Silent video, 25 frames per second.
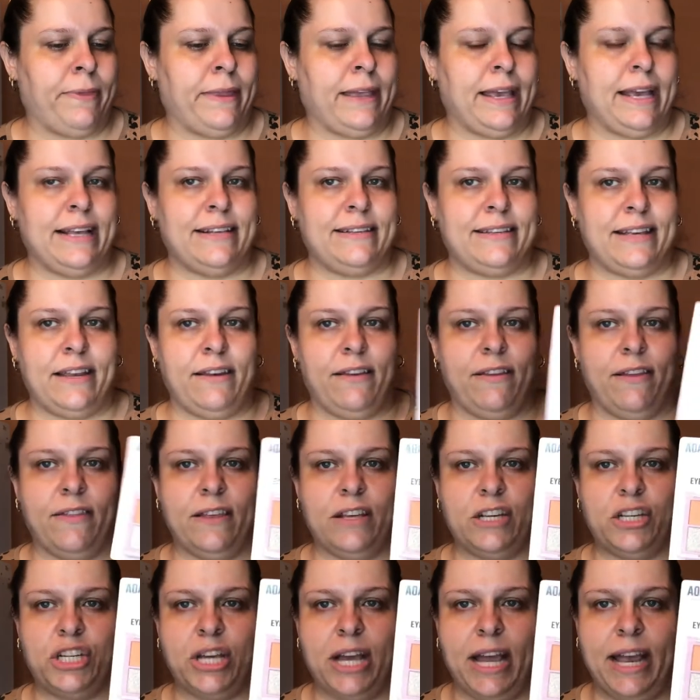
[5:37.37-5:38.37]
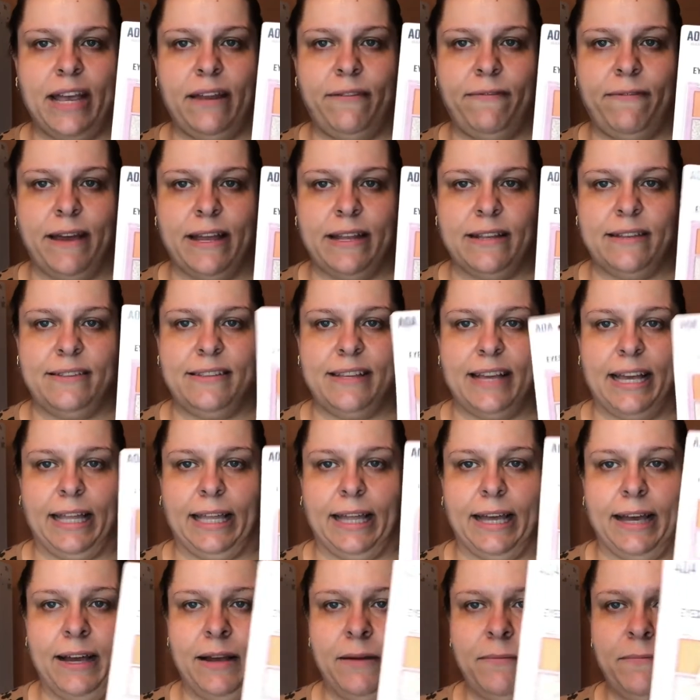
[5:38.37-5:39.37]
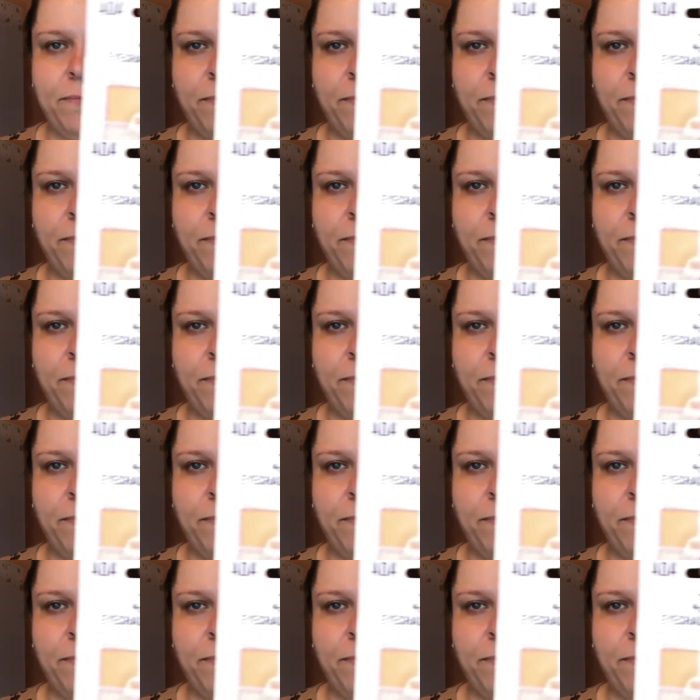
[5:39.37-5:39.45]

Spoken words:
is in the shade Vandella.